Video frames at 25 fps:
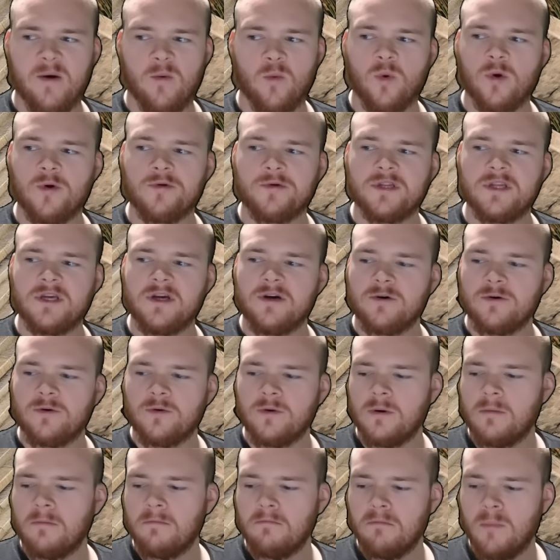will
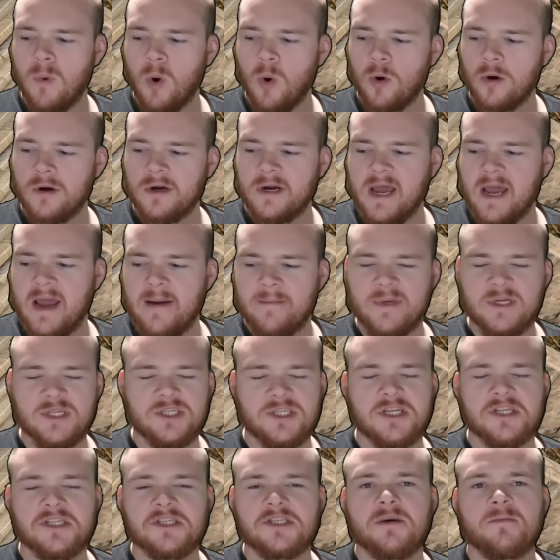deal more
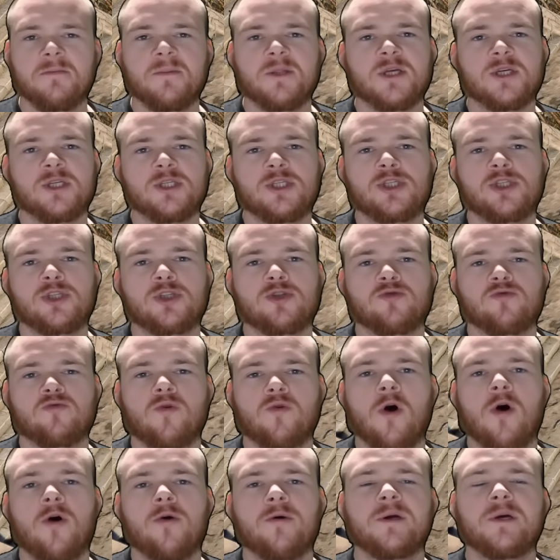damage than some of the
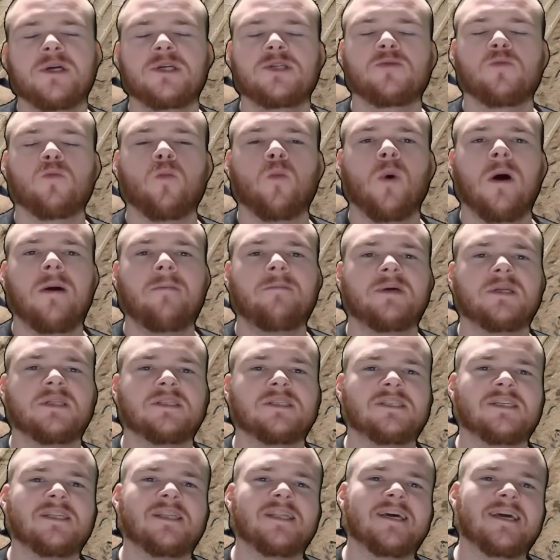strongest
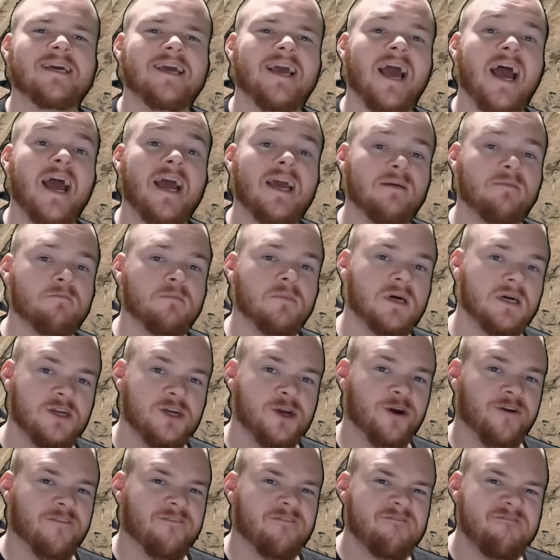weapons in the game.
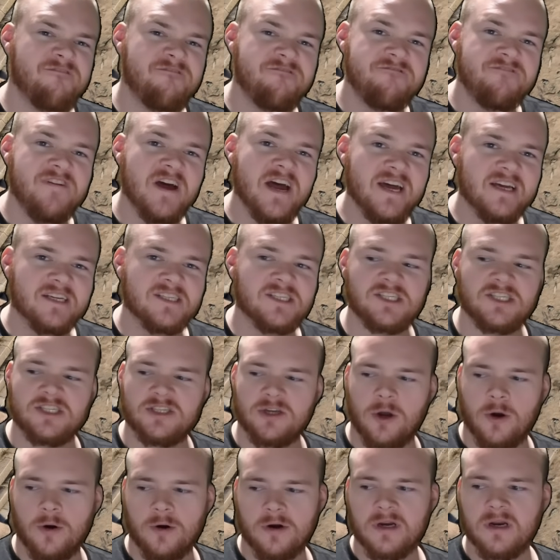Your
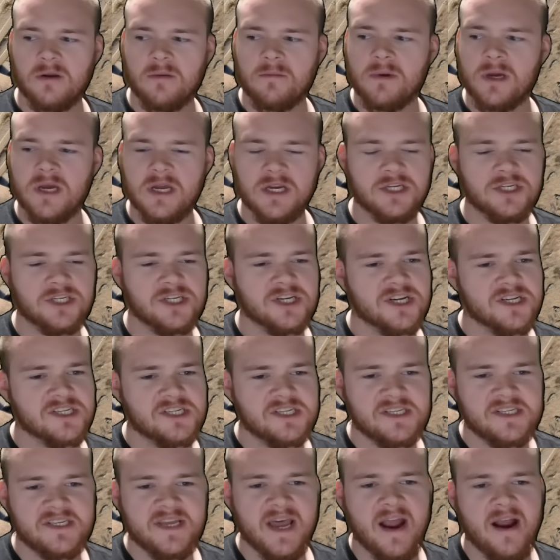fists are going to be
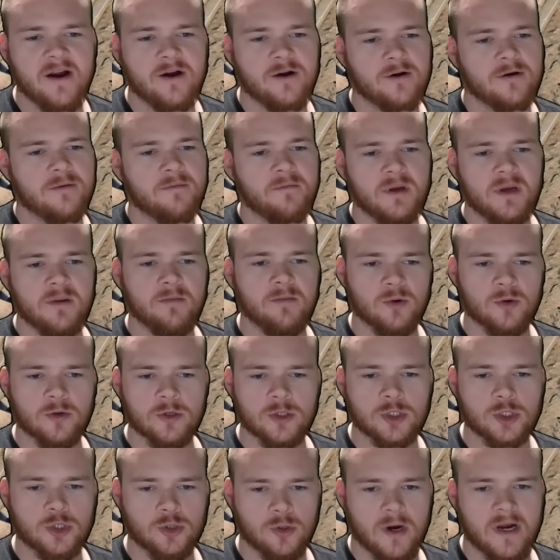just tearing people
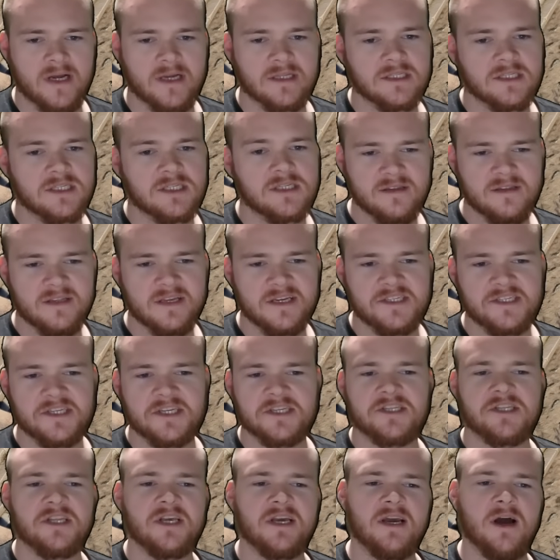to shreds. This
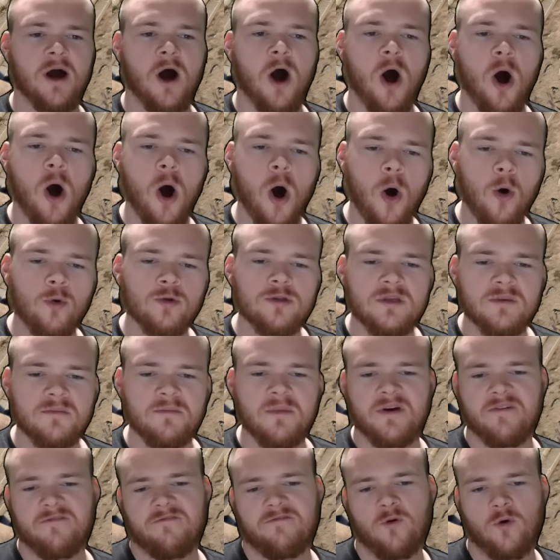is the
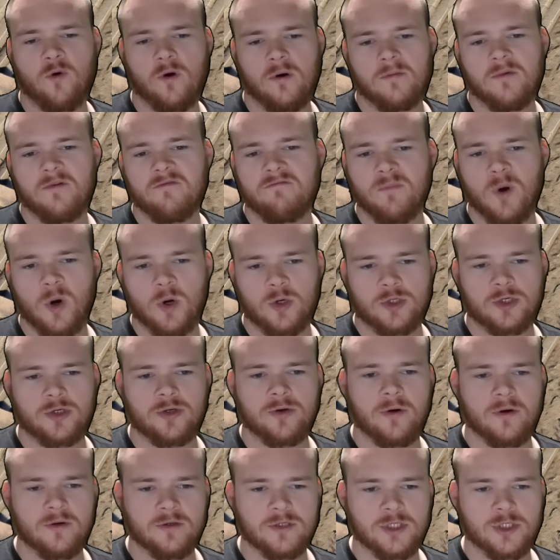ultimate form of
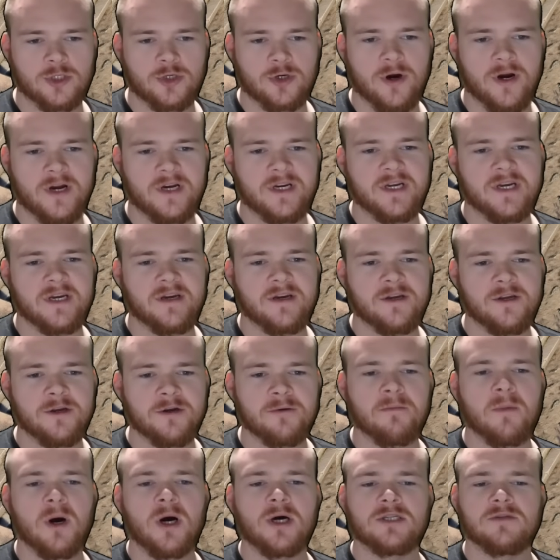martial arts training.
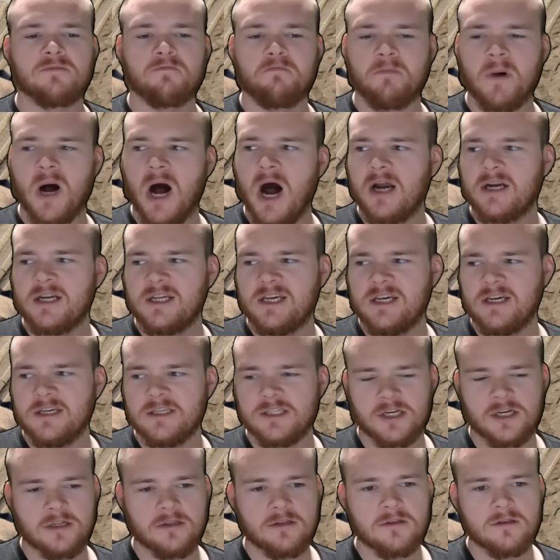Your monk's body
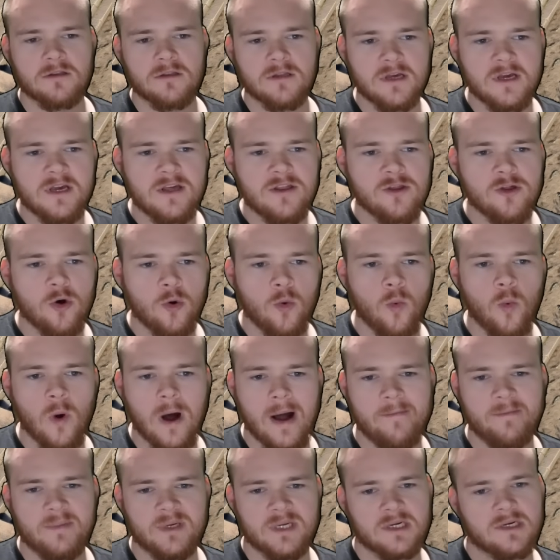is a lethal
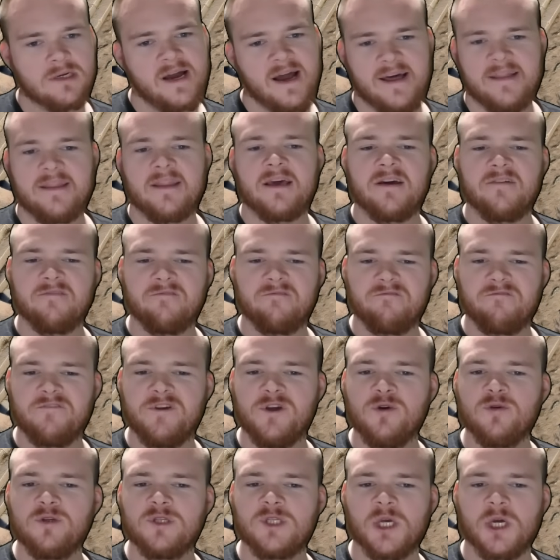weapon, and they
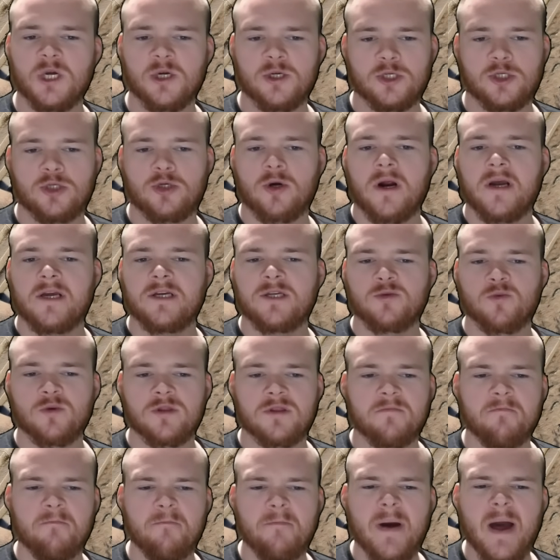infuse their strikes
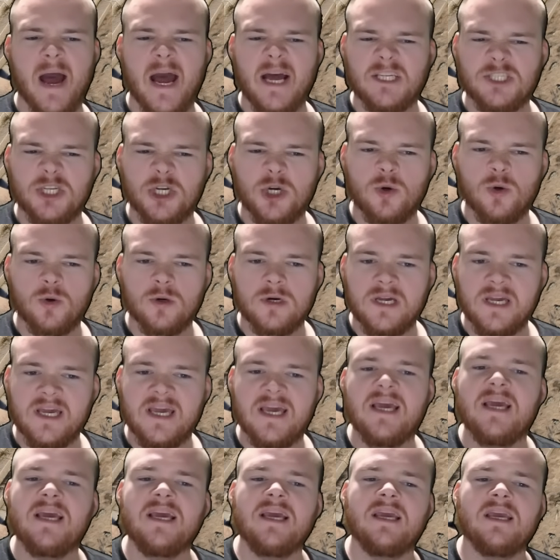with magical
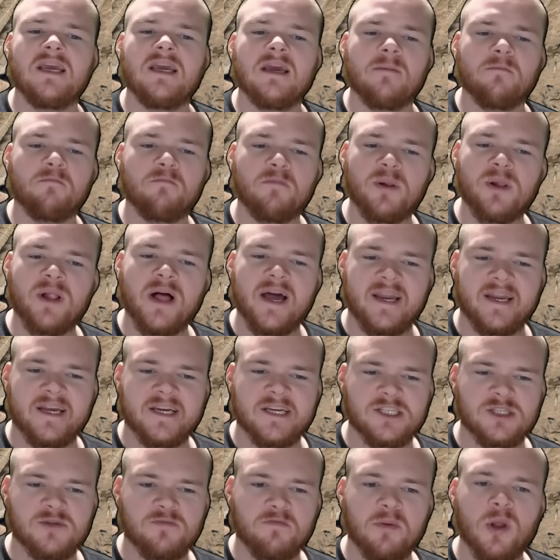ki and plant
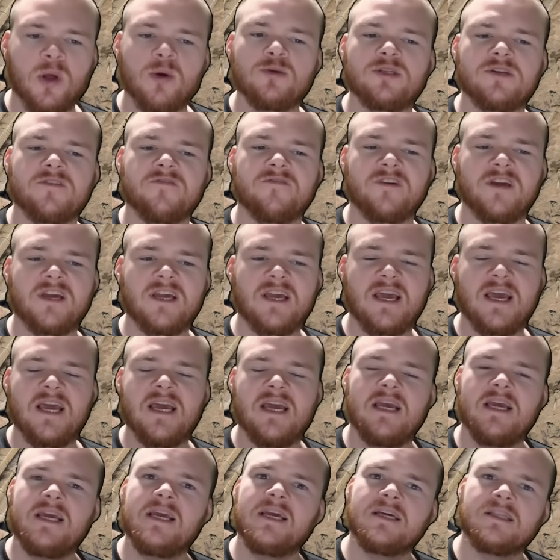explosive
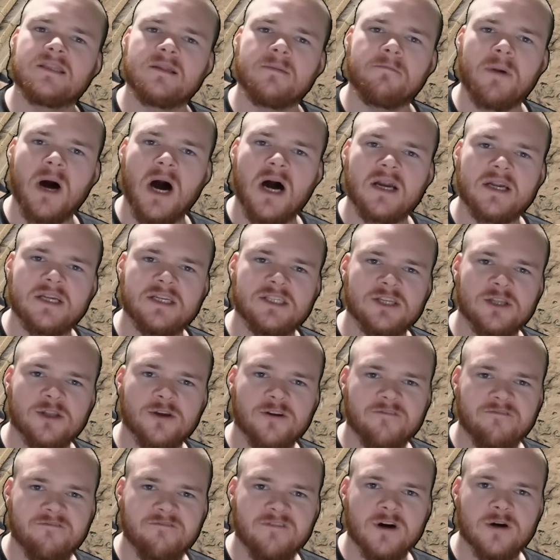ki in the bodies of
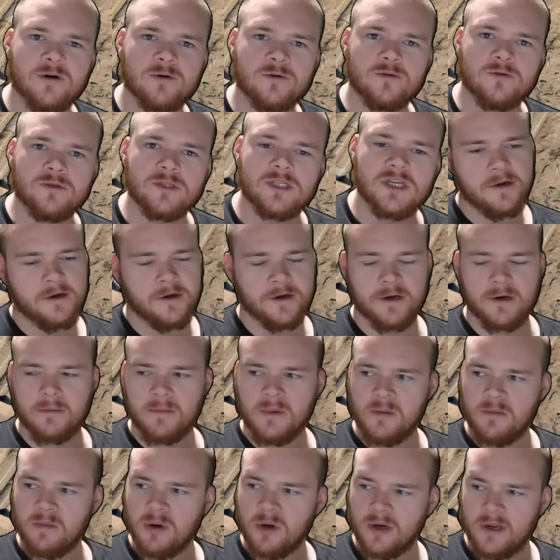their foes. You're going
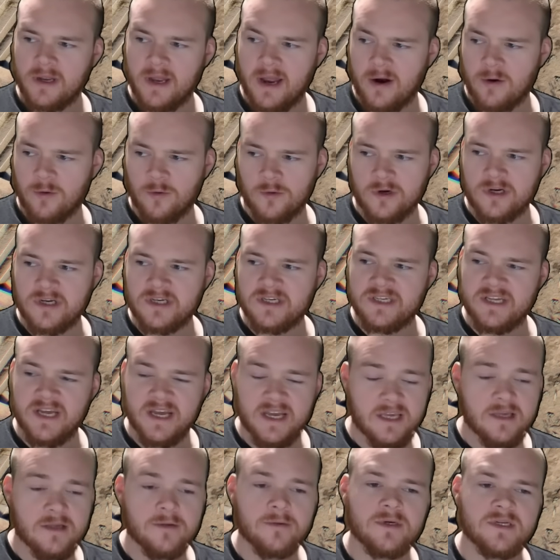to be putting out
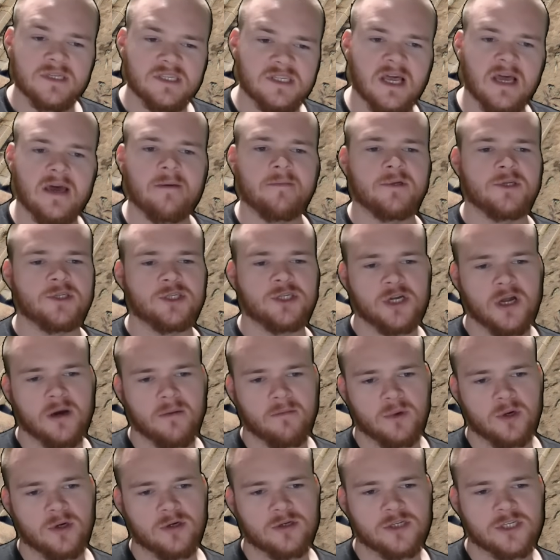ridiculous damage
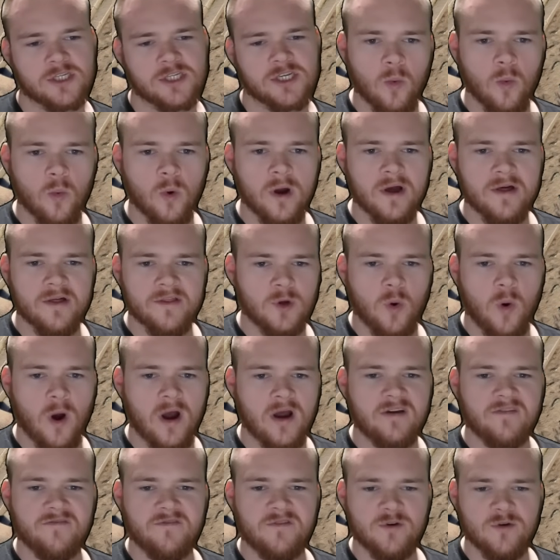numbers with
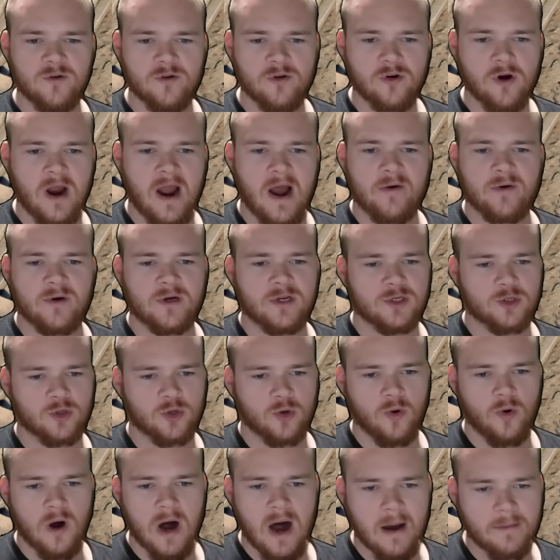quite a few crowd
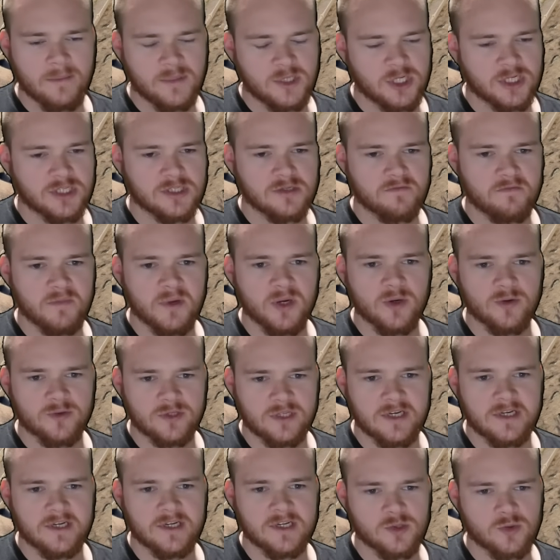control options
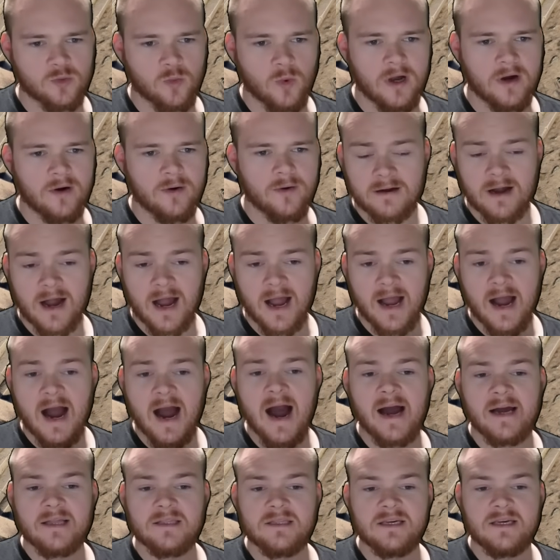built in as well. I
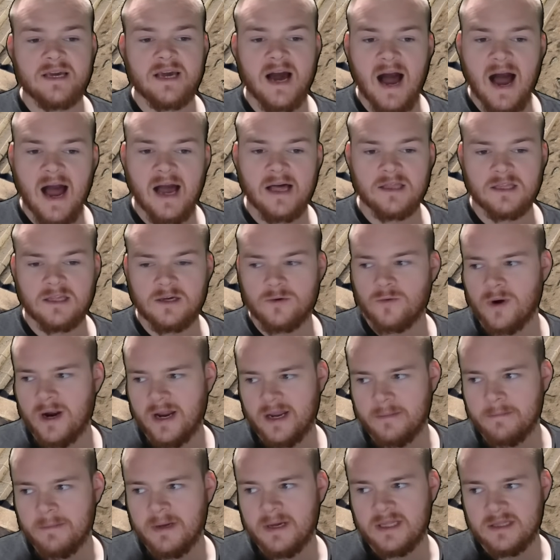highly, highly
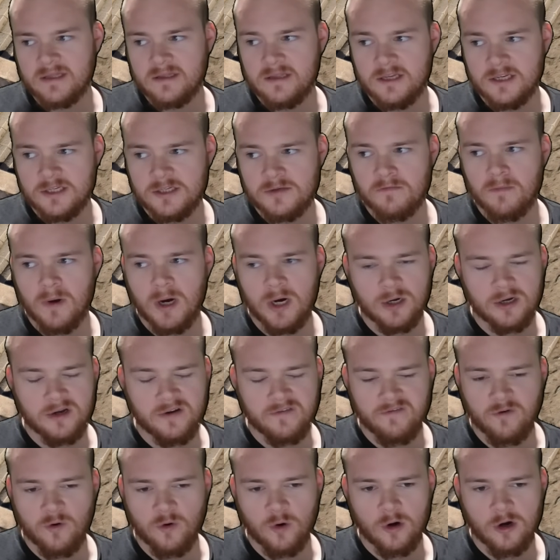recommend this
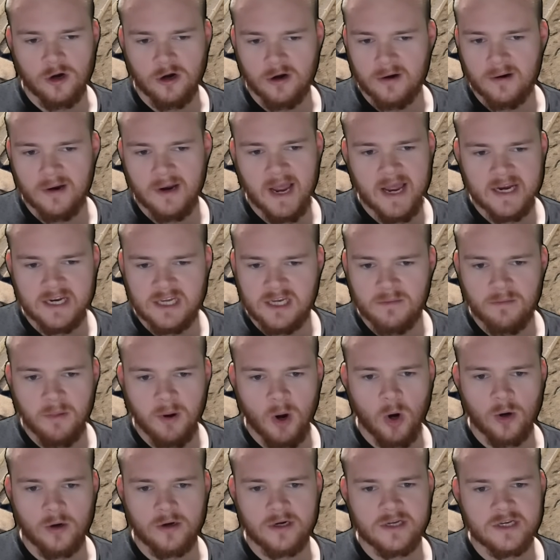monk for any
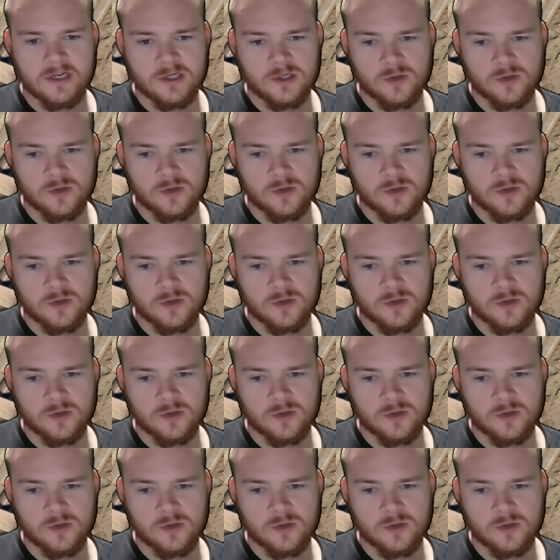party as